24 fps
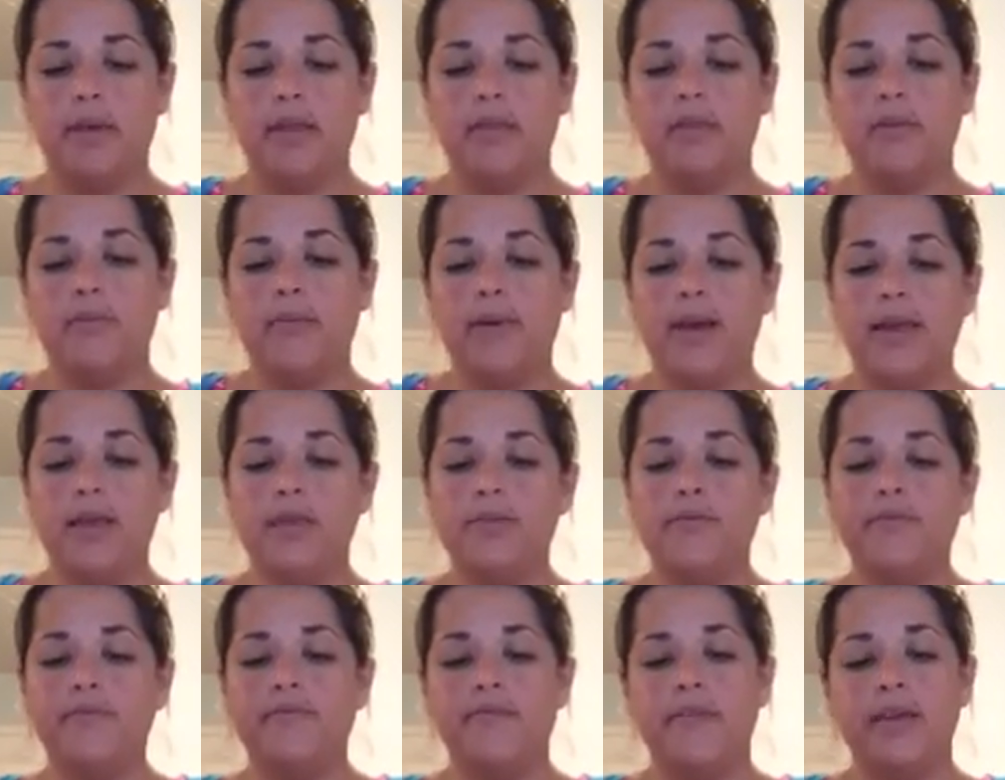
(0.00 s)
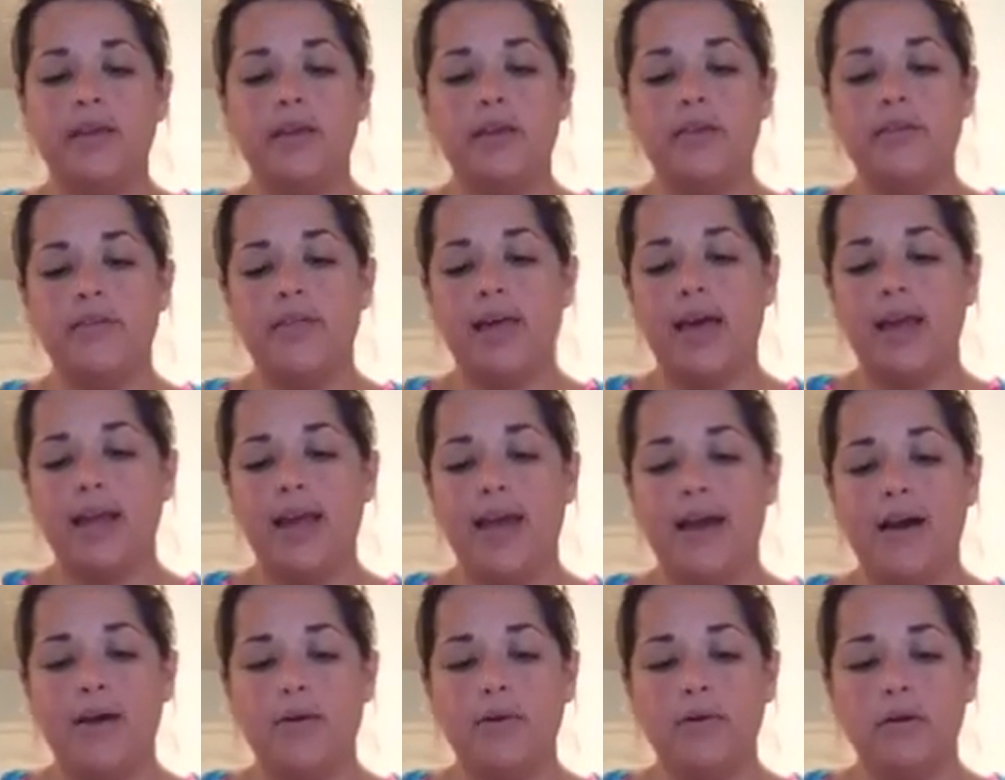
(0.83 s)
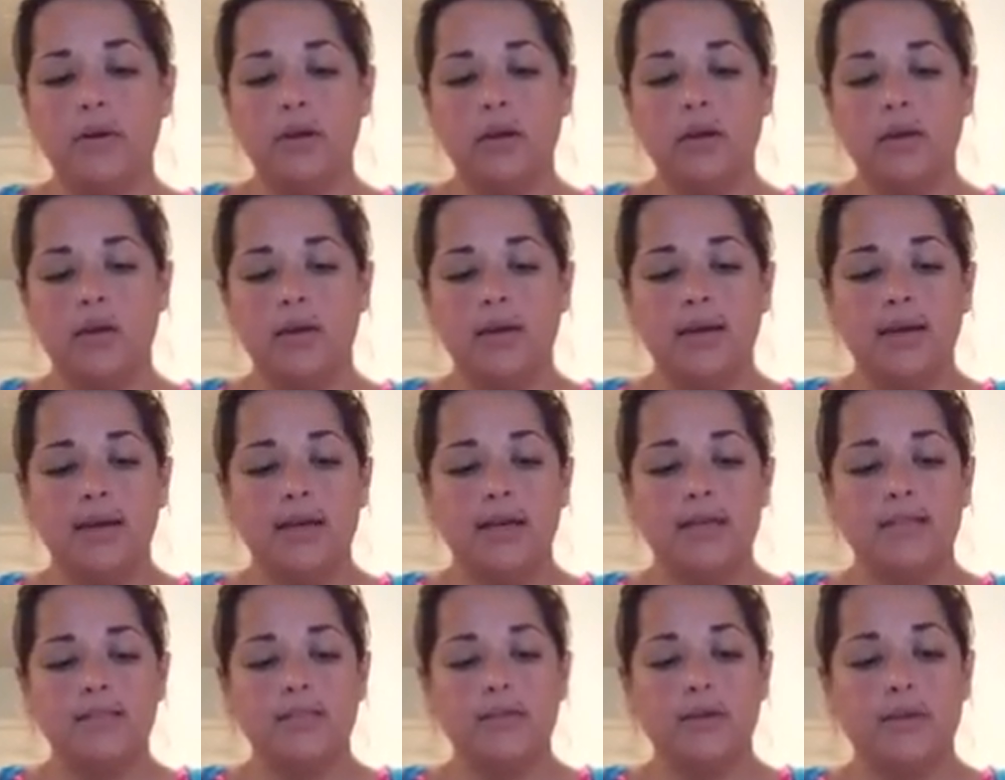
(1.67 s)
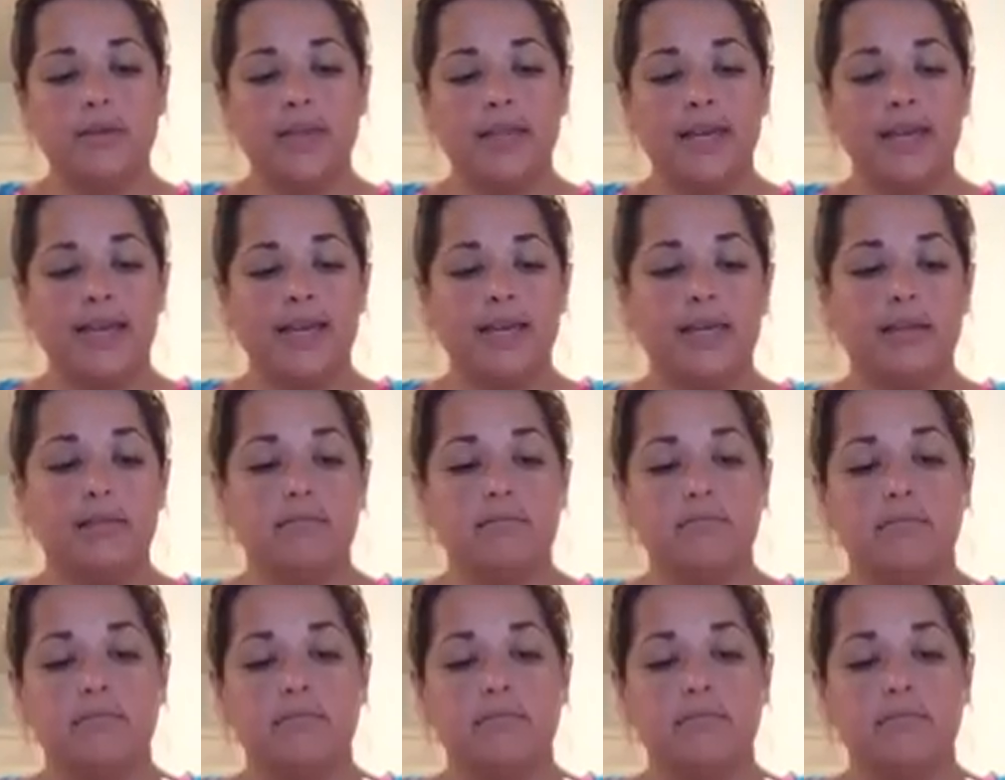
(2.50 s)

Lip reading: And the way you figure that out so that it